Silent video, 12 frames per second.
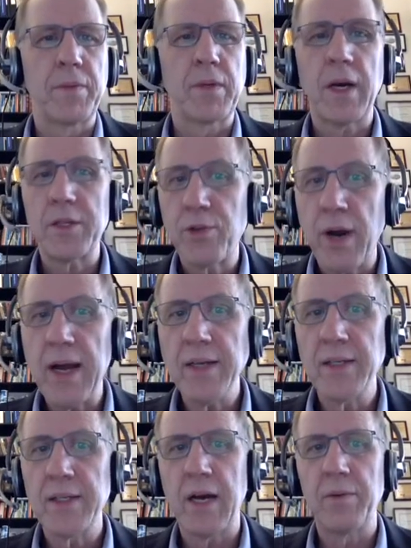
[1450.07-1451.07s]

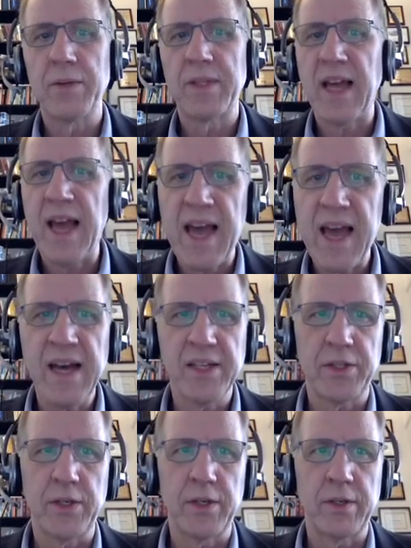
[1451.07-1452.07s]
Contrast that with the
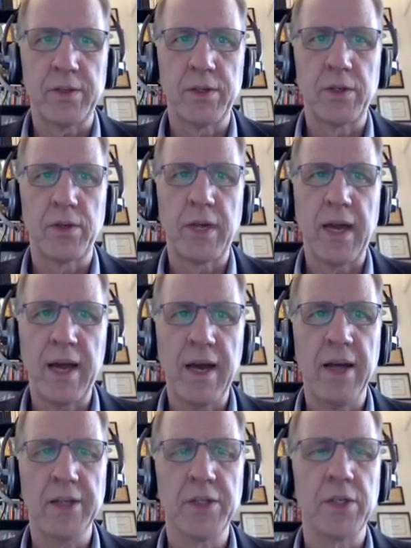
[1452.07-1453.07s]
hazard. So the
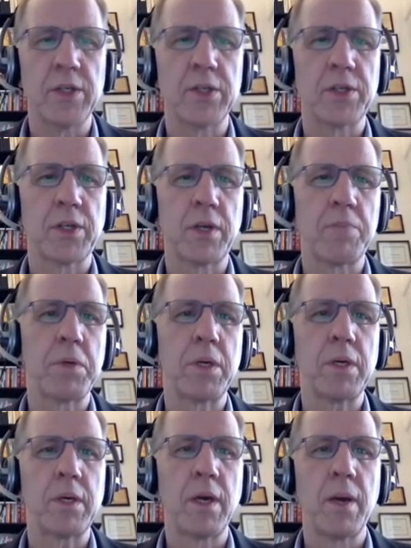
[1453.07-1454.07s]
hazard is going to
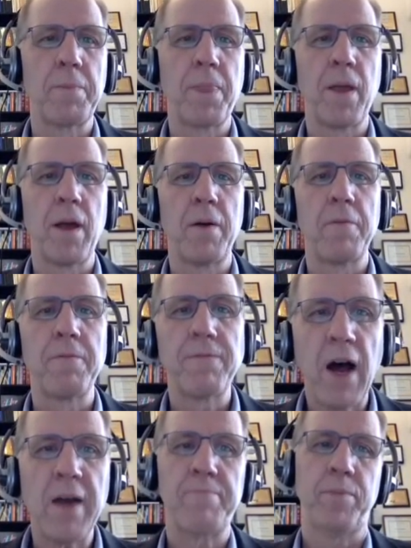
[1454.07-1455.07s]
be
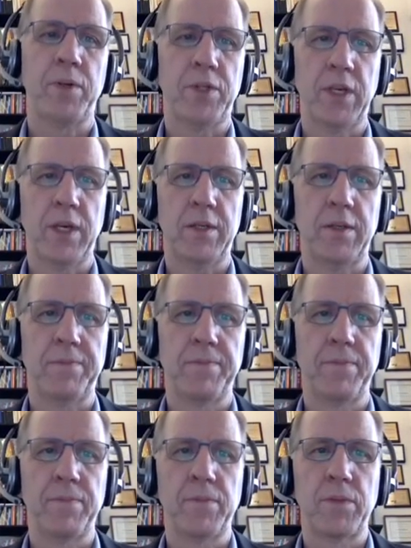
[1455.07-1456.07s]
5%.
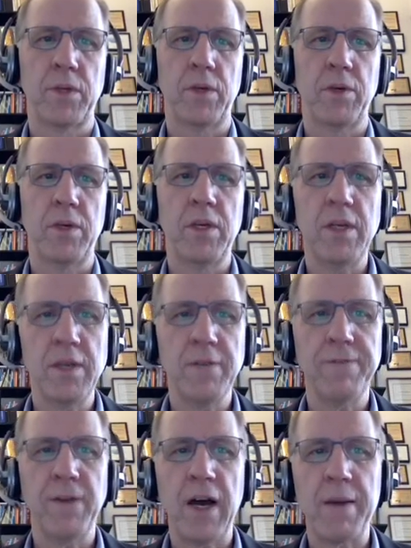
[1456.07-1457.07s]
So
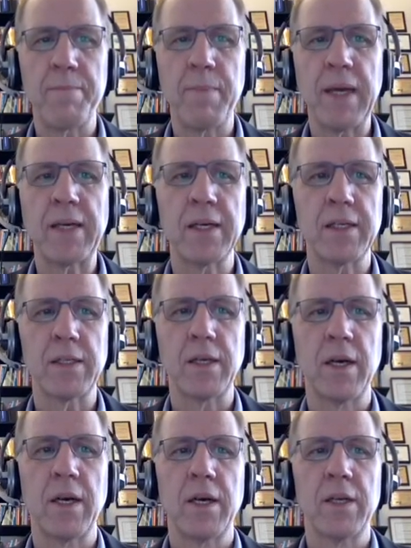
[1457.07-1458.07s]
if I make it
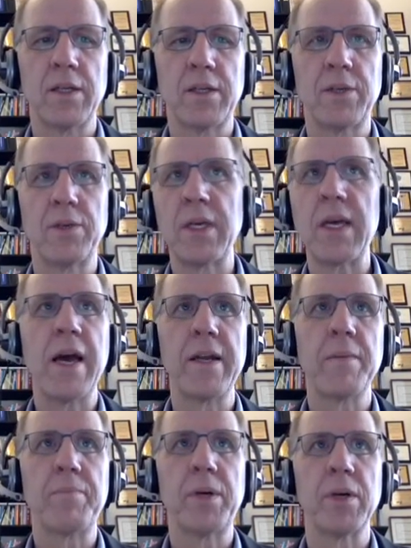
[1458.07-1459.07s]
to the
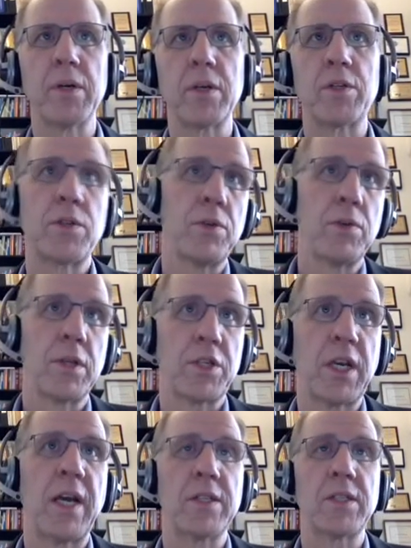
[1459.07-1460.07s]
end of period 2, the
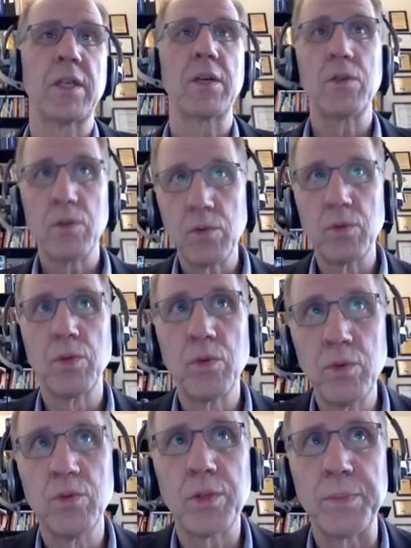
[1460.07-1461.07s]
chance that you
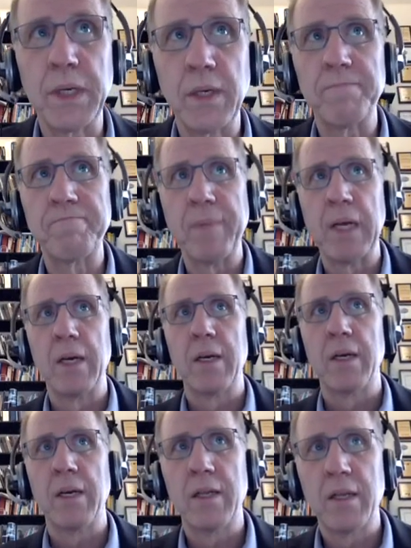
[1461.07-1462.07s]
lose me
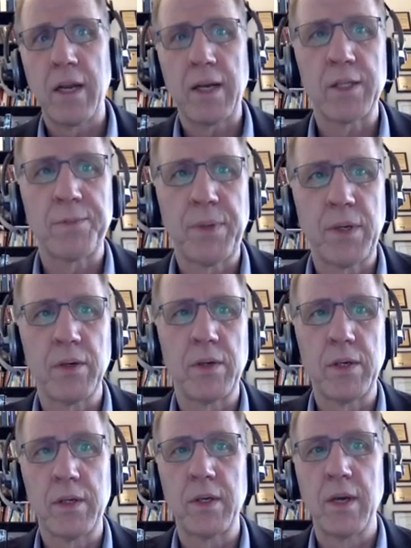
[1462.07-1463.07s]
in the next
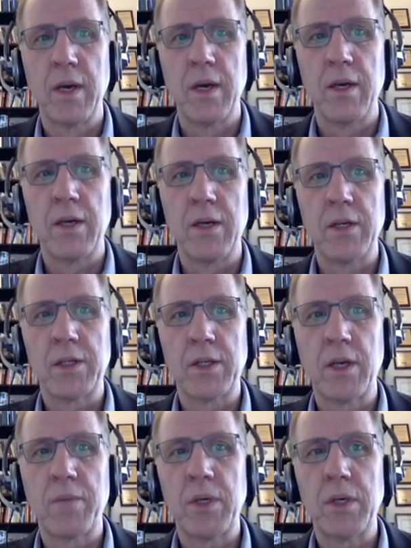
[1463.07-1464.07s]
period is
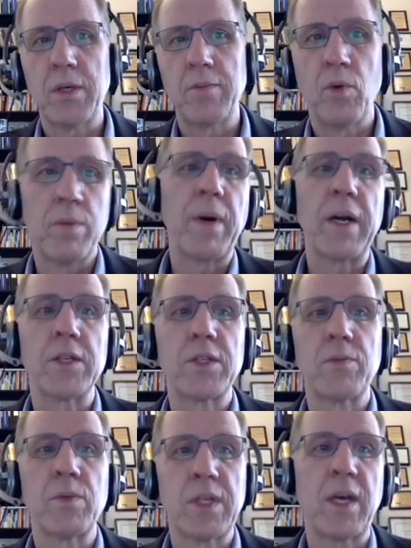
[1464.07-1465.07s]
going to be 1
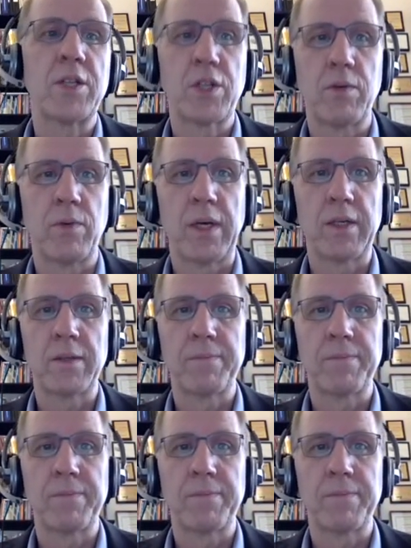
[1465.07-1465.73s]
minus the retention rate.